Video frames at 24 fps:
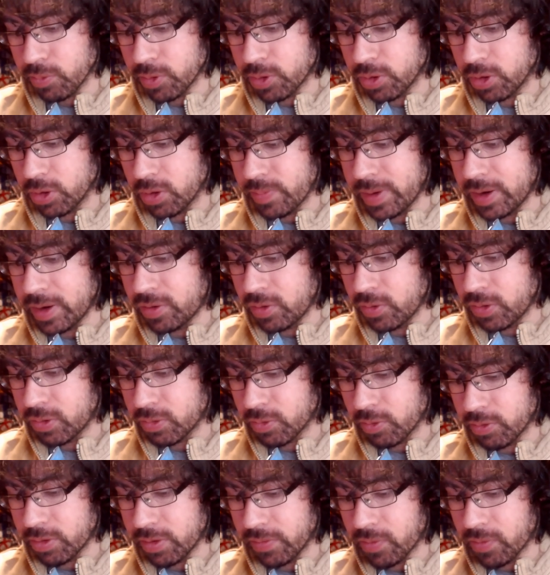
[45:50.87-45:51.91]
which could be due to
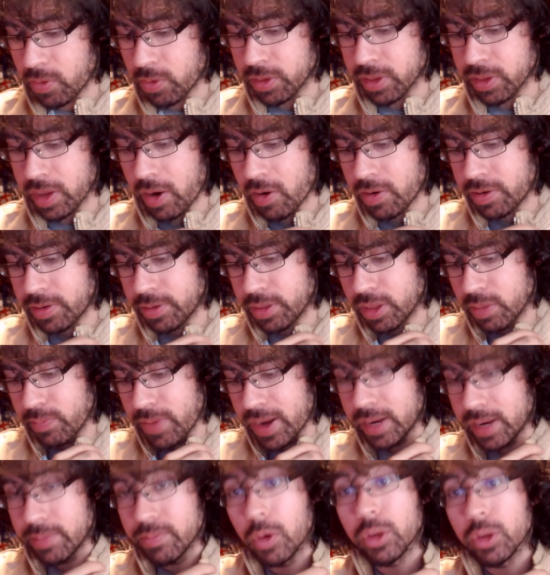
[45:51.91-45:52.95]
her diverse heritage
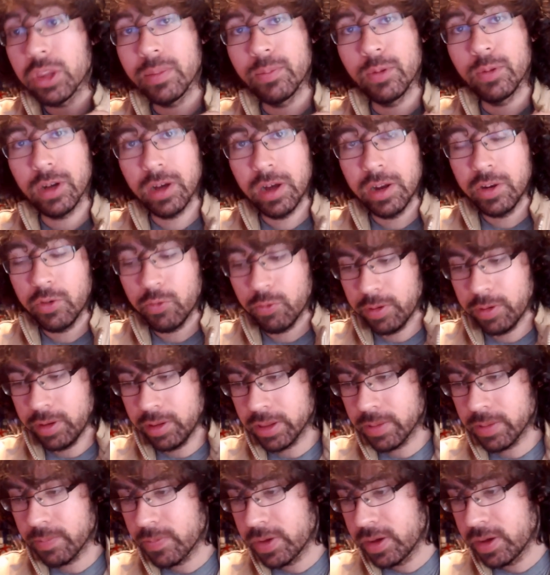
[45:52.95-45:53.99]
spanning multiple
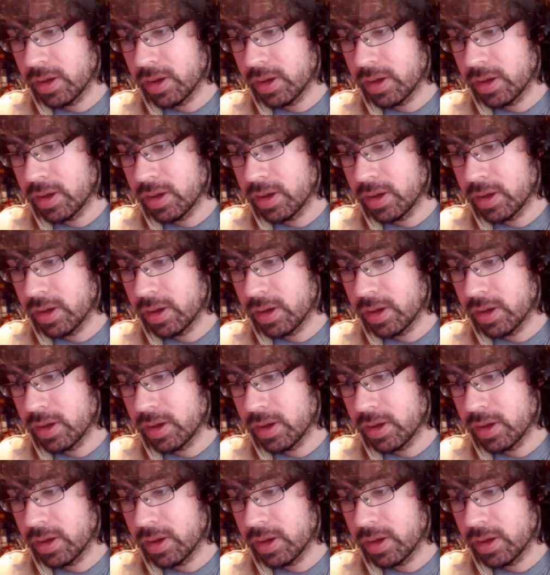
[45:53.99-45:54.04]
countries.